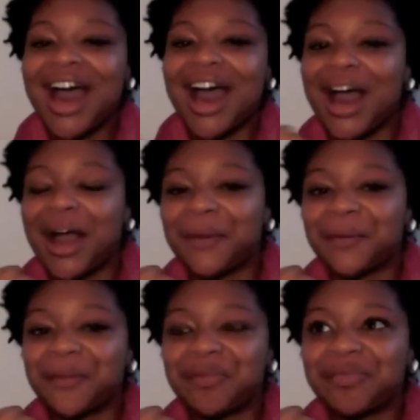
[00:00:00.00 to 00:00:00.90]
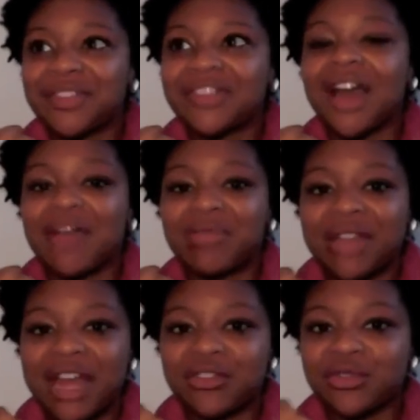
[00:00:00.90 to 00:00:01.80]
um, so I've been
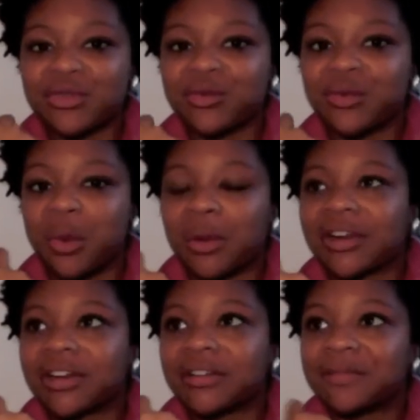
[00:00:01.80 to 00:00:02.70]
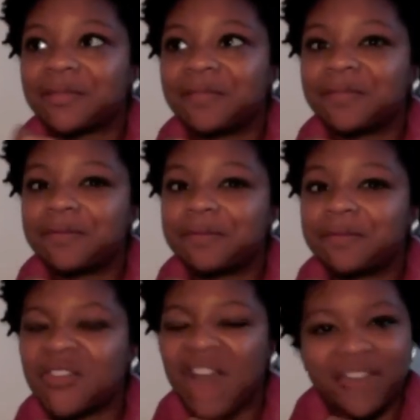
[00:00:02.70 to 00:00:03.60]
natural for
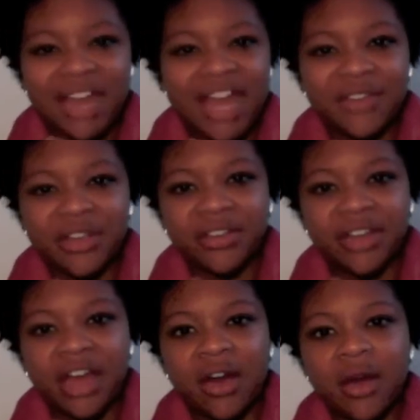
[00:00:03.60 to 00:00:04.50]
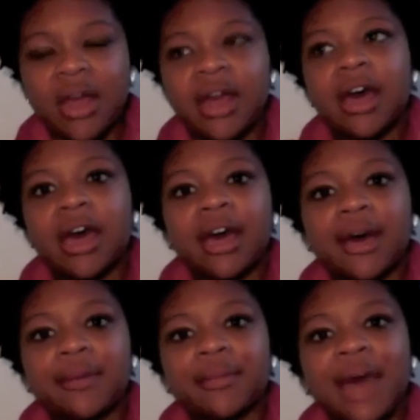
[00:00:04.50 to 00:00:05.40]
five and a half years now.
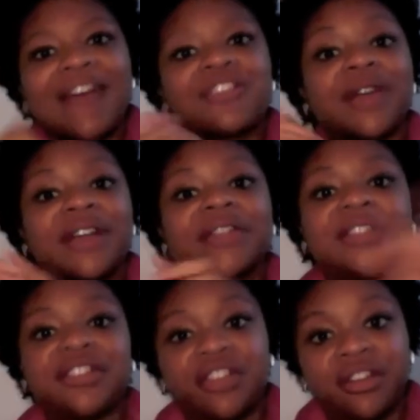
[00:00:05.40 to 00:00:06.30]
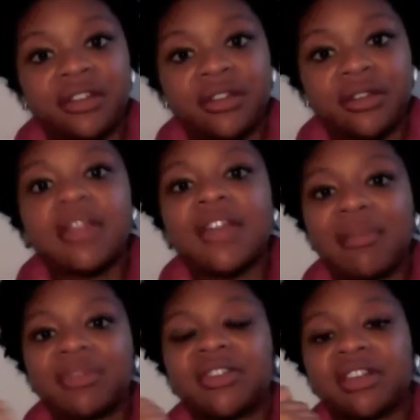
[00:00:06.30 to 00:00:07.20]
Um, I transitioned that
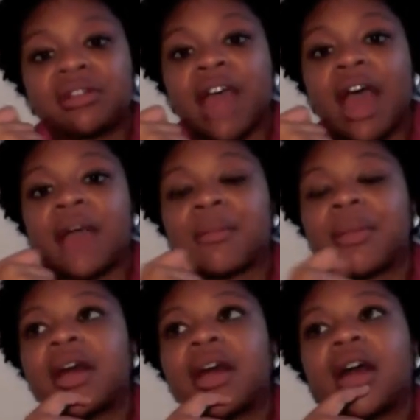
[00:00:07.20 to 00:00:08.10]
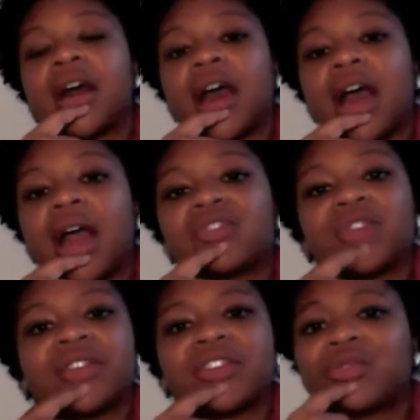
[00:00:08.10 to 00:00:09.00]
particular time. I
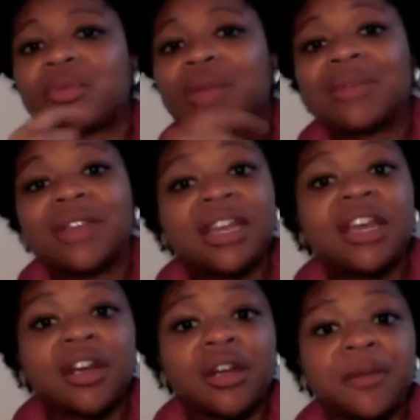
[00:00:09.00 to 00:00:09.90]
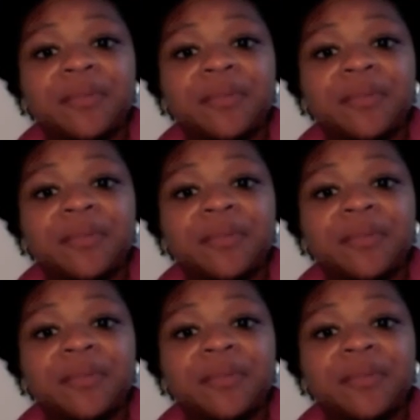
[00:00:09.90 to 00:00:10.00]
transitioned for maybe a year,